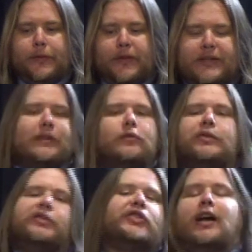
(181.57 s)
This is a
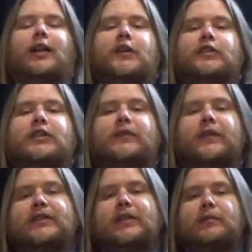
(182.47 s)
real challenge that's
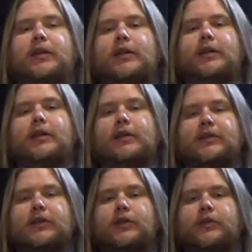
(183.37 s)
facing media in
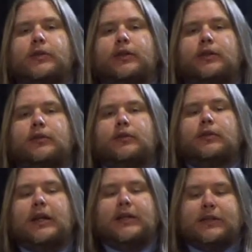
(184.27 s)
this country,
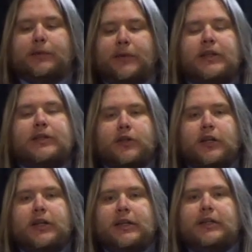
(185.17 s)
and it's something that's going
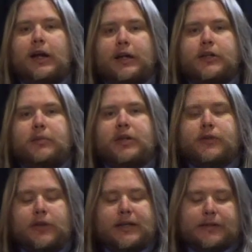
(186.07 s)
to need to actually be
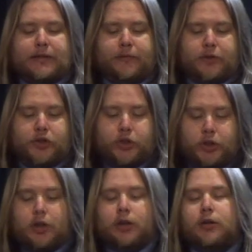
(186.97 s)
addressed, for
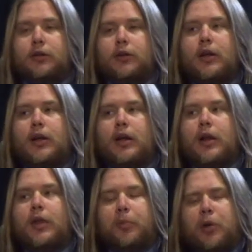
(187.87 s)
sure.
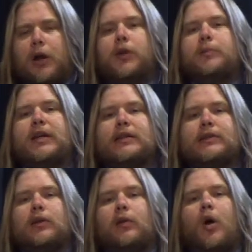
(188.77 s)
The problem
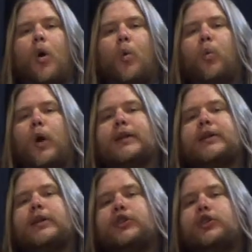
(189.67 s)
is, though, what
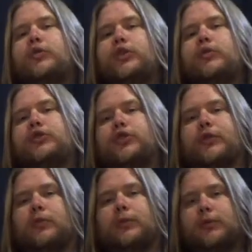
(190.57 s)
do you
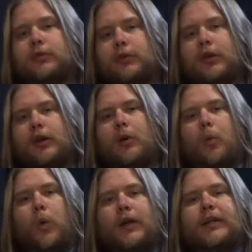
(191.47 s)
do?
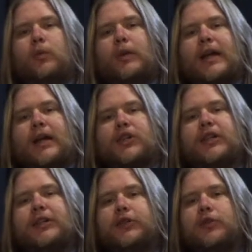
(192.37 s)
What can we
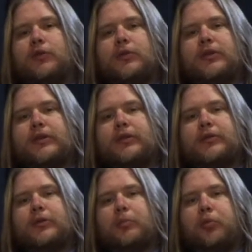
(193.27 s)
actually do
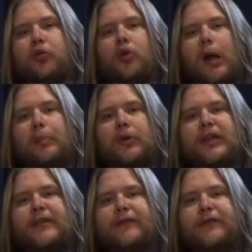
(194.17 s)
to
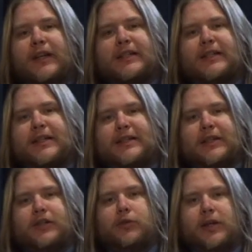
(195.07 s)
properly fix this
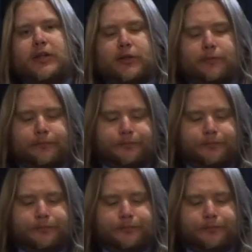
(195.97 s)
situation?